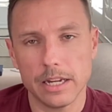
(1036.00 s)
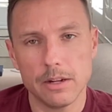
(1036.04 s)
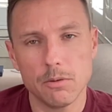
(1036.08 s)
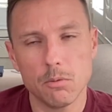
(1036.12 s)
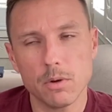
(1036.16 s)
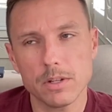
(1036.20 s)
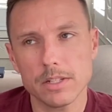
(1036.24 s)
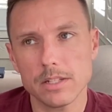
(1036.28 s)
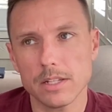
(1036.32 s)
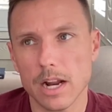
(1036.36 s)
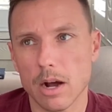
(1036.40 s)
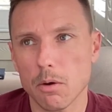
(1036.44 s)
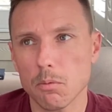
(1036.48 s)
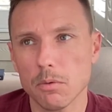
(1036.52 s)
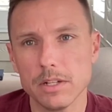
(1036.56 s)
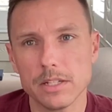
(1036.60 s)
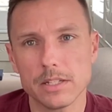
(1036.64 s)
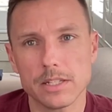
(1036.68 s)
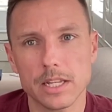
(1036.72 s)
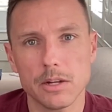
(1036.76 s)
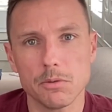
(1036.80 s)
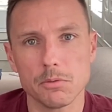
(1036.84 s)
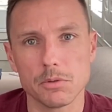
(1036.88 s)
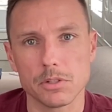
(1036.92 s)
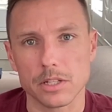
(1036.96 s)
wouldn't
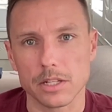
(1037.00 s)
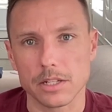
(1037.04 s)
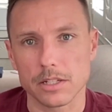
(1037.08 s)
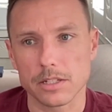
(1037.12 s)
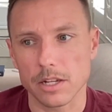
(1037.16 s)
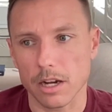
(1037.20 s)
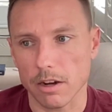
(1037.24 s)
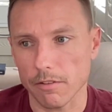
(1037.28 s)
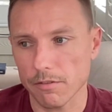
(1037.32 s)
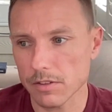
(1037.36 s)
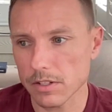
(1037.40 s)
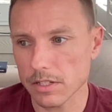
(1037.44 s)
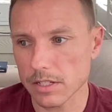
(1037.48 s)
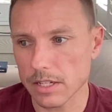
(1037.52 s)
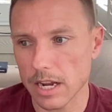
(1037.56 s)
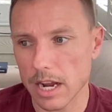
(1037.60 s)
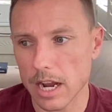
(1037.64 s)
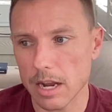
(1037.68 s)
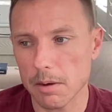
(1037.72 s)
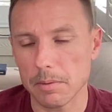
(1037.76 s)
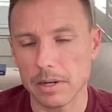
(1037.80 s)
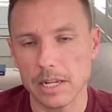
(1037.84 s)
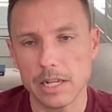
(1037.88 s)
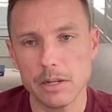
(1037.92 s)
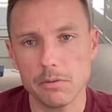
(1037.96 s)
say he was the toughest
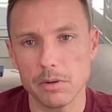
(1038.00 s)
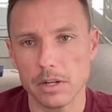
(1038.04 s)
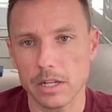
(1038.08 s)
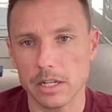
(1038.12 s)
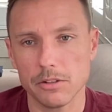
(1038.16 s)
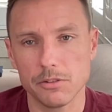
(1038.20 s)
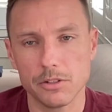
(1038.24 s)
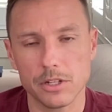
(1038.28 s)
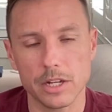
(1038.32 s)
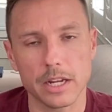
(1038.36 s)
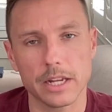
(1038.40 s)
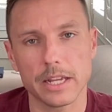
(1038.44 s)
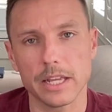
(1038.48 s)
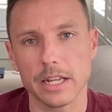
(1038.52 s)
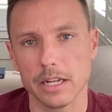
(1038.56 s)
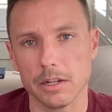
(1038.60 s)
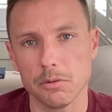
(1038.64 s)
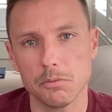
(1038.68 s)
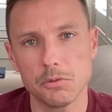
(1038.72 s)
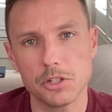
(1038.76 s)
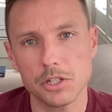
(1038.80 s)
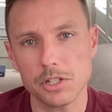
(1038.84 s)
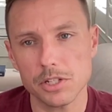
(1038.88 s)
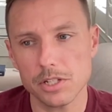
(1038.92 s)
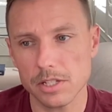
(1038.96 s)
guy, but he
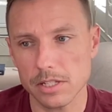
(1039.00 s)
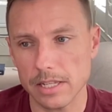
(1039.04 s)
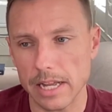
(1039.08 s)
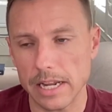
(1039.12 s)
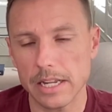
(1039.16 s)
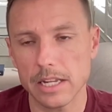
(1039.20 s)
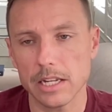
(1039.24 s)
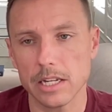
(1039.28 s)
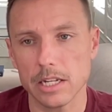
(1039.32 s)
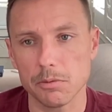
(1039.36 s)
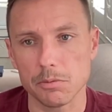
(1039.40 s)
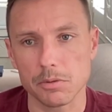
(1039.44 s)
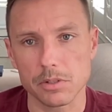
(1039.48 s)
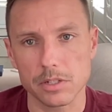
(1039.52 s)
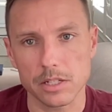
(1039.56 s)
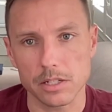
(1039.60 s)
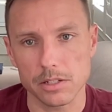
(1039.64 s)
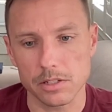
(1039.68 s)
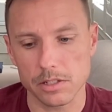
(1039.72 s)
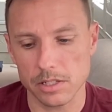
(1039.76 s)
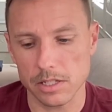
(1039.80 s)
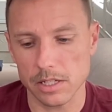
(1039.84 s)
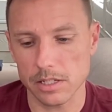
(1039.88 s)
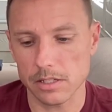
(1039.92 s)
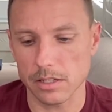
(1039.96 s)
was just steady and he was
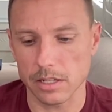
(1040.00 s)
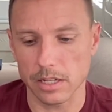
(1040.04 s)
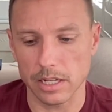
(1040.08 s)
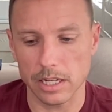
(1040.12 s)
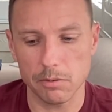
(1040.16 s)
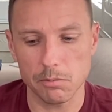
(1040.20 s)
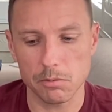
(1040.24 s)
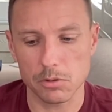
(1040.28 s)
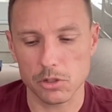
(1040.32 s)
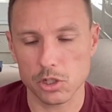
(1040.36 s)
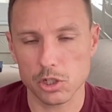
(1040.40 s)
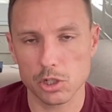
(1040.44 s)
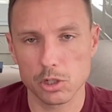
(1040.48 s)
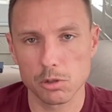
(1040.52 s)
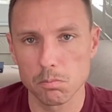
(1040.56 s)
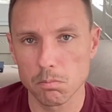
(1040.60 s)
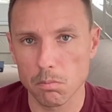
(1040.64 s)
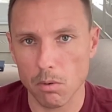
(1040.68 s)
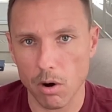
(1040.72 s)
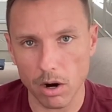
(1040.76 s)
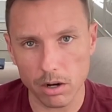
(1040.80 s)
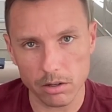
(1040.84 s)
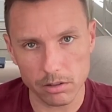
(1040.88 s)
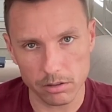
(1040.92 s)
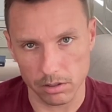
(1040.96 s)
consistent. He was
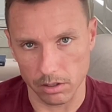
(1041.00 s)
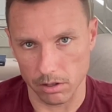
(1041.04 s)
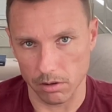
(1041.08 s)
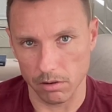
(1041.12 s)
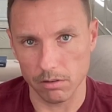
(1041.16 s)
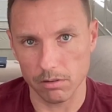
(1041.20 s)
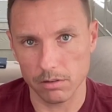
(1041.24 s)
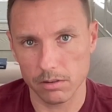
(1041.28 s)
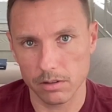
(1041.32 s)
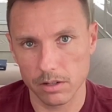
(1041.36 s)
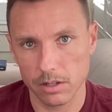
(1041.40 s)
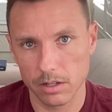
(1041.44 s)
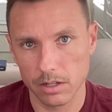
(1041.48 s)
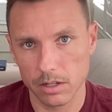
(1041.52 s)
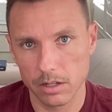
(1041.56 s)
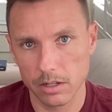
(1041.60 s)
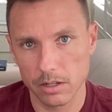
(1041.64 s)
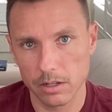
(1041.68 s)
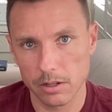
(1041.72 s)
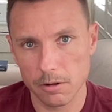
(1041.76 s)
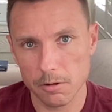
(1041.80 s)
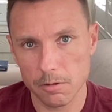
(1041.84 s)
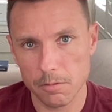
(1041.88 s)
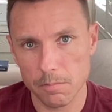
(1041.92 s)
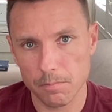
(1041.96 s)
smart, though.
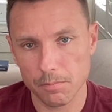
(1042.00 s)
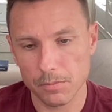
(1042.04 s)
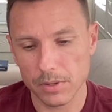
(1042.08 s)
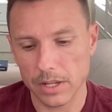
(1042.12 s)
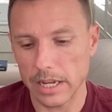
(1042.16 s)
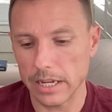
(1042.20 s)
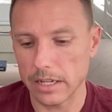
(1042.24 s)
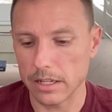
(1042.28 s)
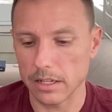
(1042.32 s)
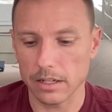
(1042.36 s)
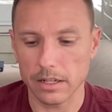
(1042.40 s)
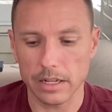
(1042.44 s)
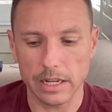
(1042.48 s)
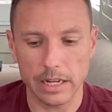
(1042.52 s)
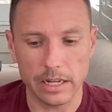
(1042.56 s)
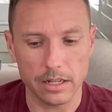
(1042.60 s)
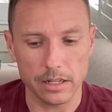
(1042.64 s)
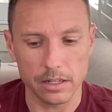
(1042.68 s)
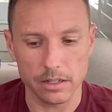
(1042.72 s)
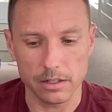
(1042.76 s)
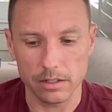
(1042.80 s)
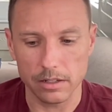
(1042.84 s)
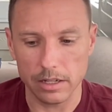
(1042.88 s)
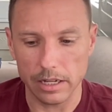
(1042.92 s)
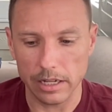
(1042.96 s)
He
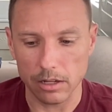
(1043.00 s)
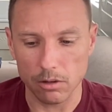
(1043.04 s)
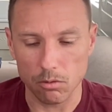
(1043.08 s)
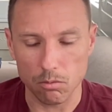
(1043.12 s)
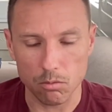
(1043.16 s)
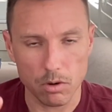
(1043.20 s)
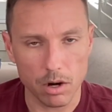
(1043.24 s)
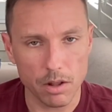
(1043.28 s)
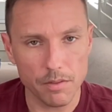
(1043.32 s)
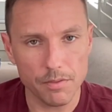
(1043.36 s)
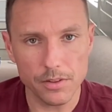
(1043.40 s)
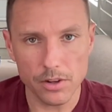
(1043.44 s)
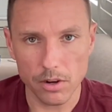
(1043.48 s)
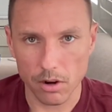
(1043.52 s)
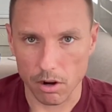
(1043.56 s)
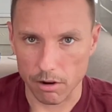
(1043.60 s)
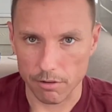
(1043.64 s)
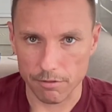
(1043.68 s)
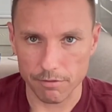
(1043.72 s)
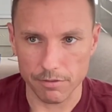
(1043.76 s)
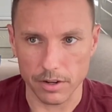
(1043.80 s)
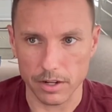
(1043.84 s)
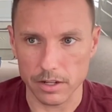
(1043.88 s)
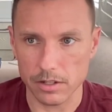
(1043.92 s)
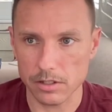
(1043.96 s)
could run the
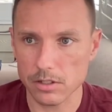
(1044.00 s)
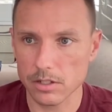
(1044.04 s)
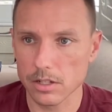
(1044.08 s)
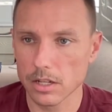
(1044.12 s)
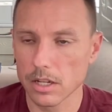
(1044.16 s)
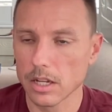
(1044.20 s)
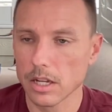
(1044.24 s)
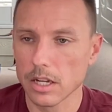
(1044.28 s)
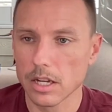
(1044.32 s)
offense.